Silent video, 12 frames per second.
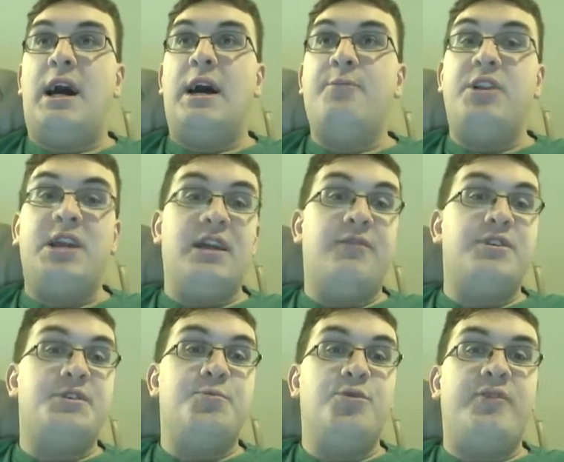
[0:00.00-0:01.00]
I'm going to give
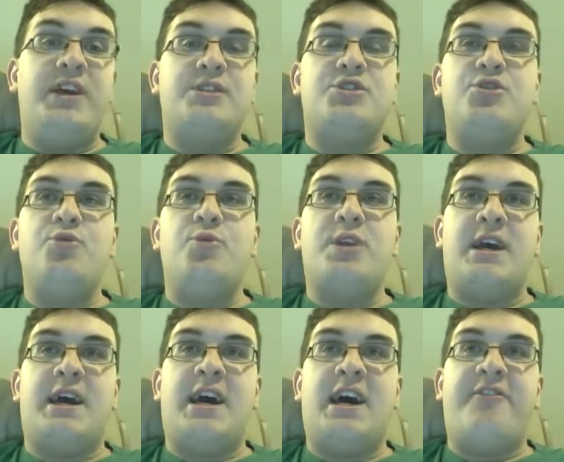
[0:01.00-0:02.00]
this movie a
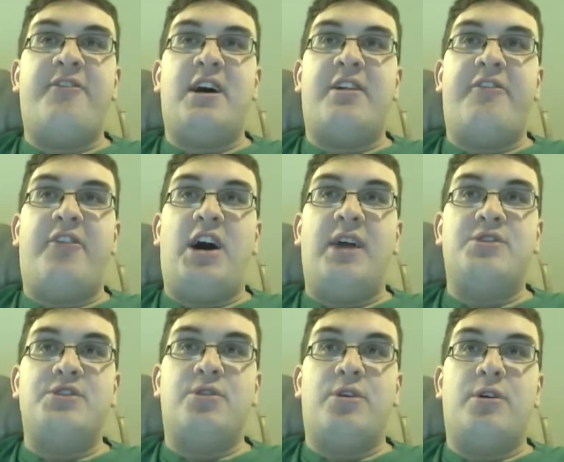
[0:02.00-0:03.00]
2.5 out of 5
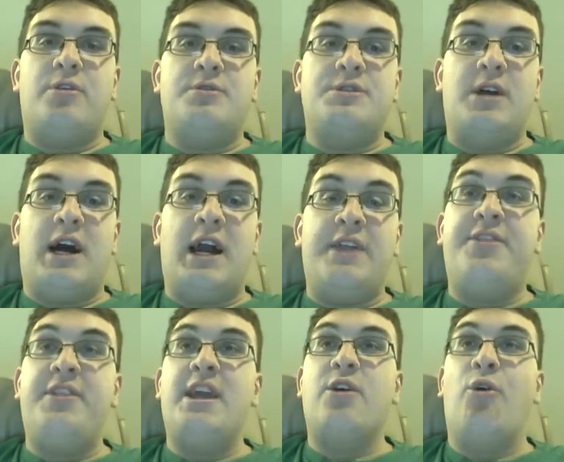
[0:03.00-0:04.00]
stars. I
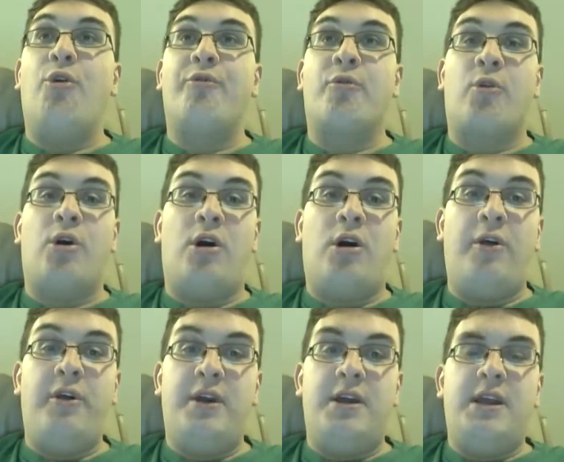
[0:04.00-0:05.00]
think
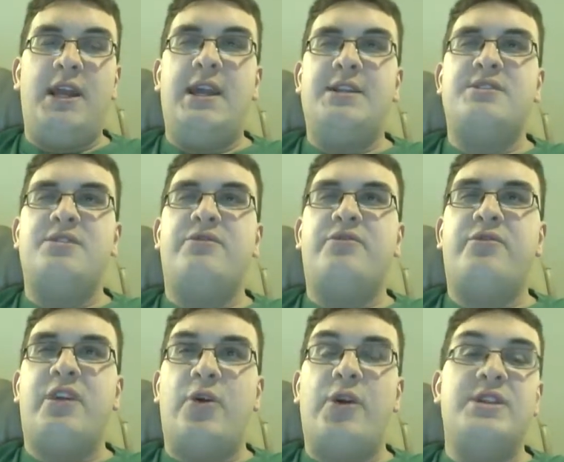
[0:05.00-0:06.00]
overall, it is a
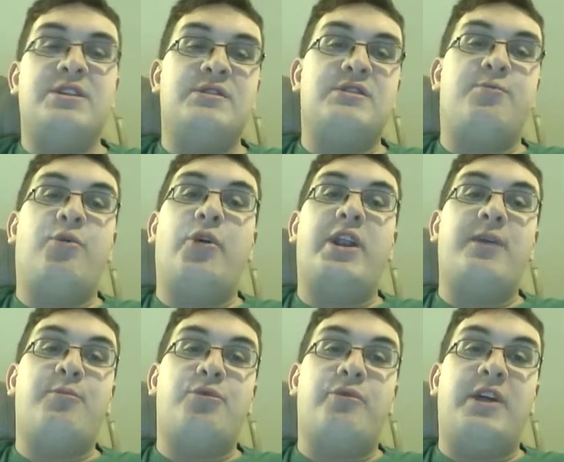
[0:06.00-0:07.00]
very
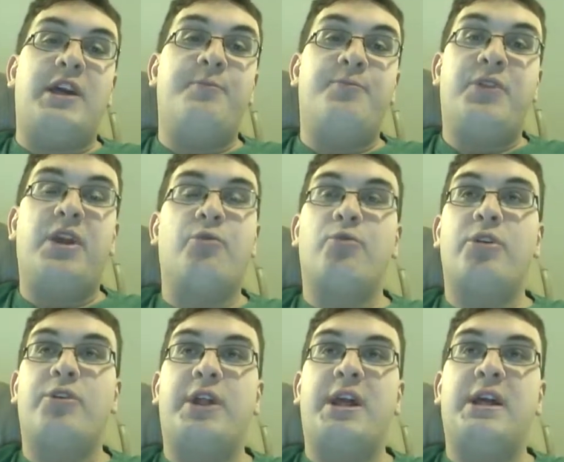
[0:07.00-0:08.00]
disappointing movie. It
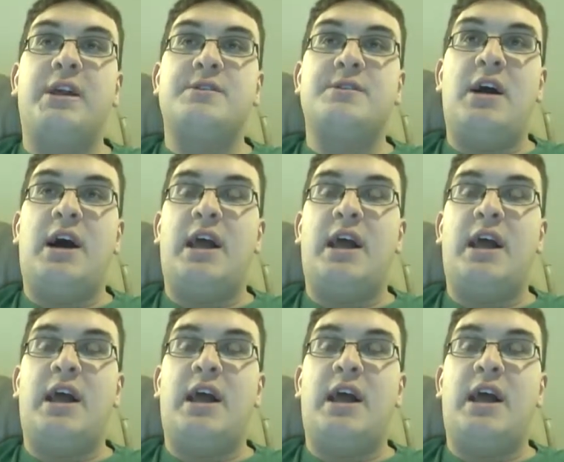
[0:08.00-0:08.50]
really is.